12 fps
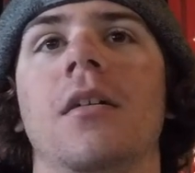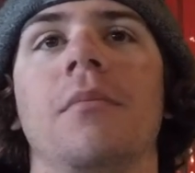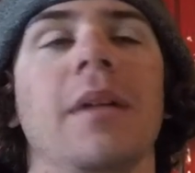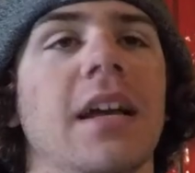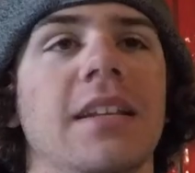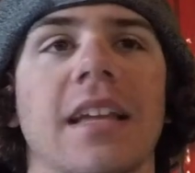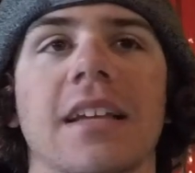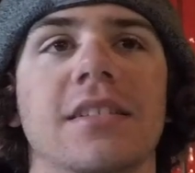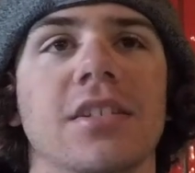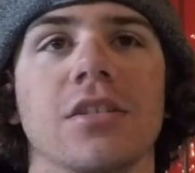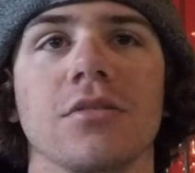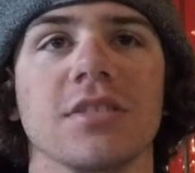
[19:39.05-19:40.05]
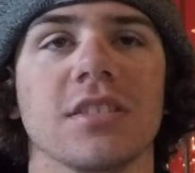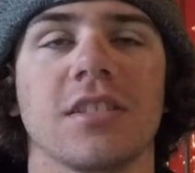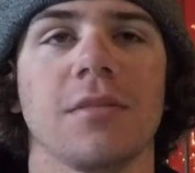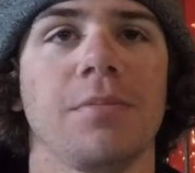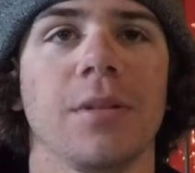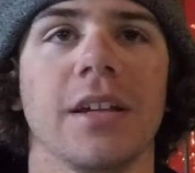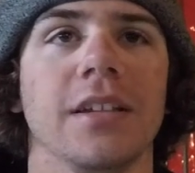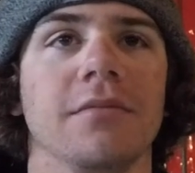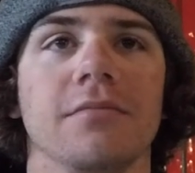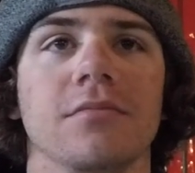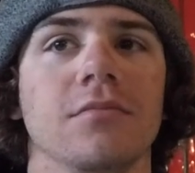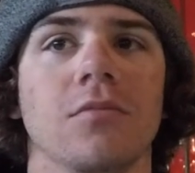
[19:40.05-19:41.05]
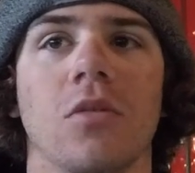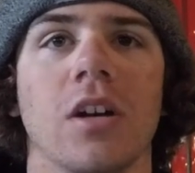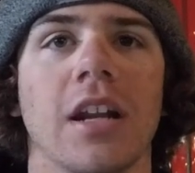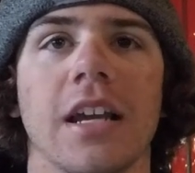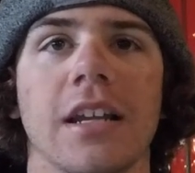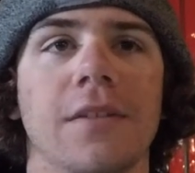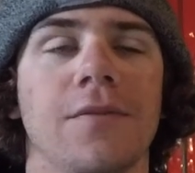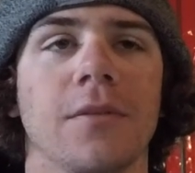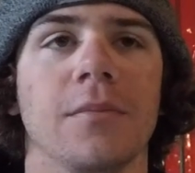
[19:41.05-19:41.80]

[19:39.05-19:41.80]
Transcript: but yeah, day 2 was a complete 180